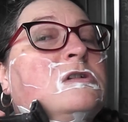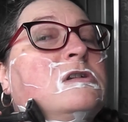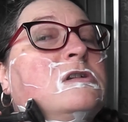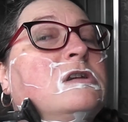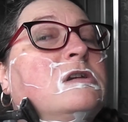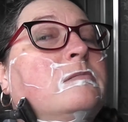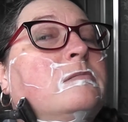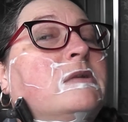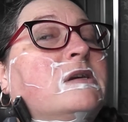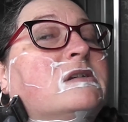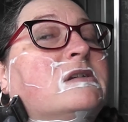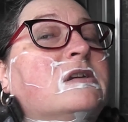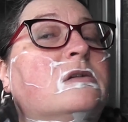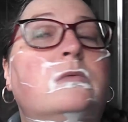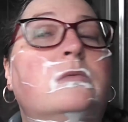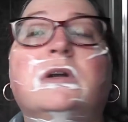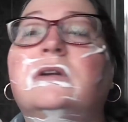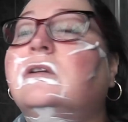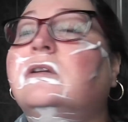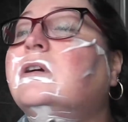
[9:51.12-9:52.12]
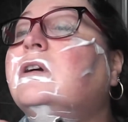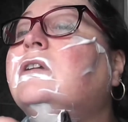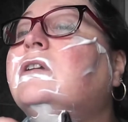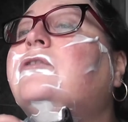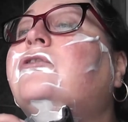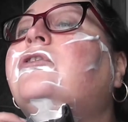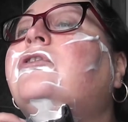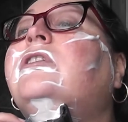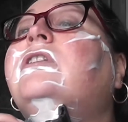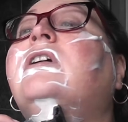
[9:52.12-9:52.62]
No matter what
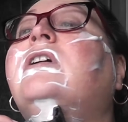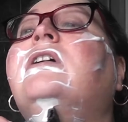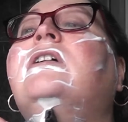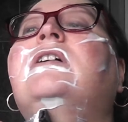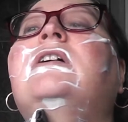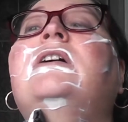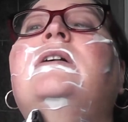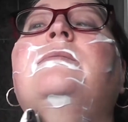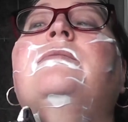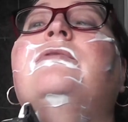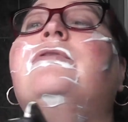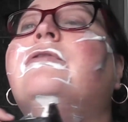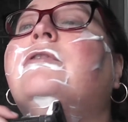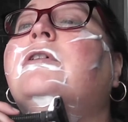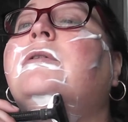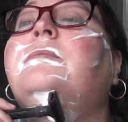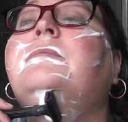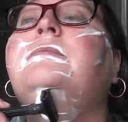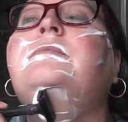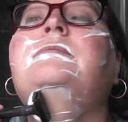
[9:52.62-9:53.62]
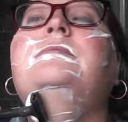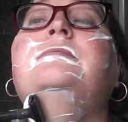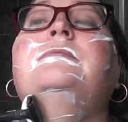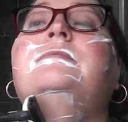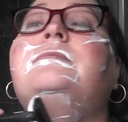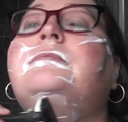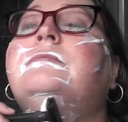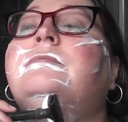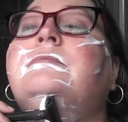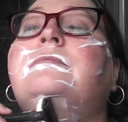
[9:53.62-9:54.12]
country they come from,
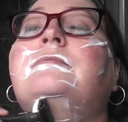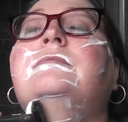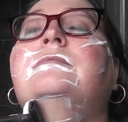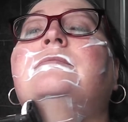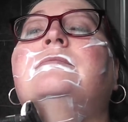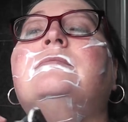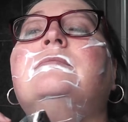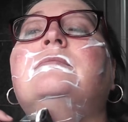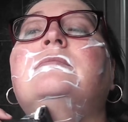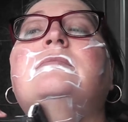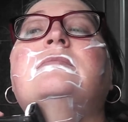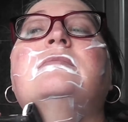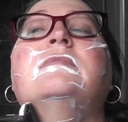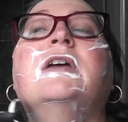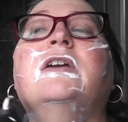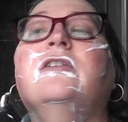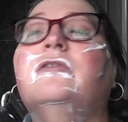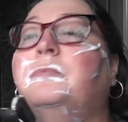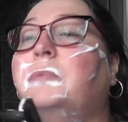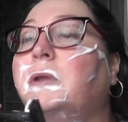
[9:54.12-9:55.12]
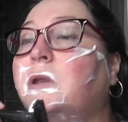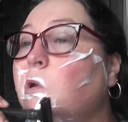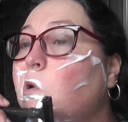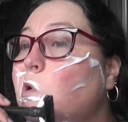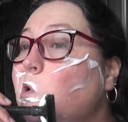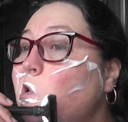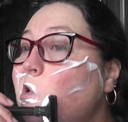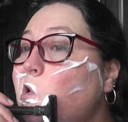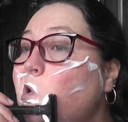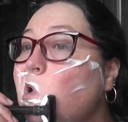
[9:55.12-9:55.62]
they've been
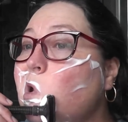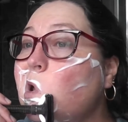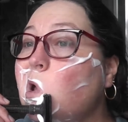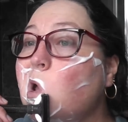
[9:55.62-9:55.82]
good.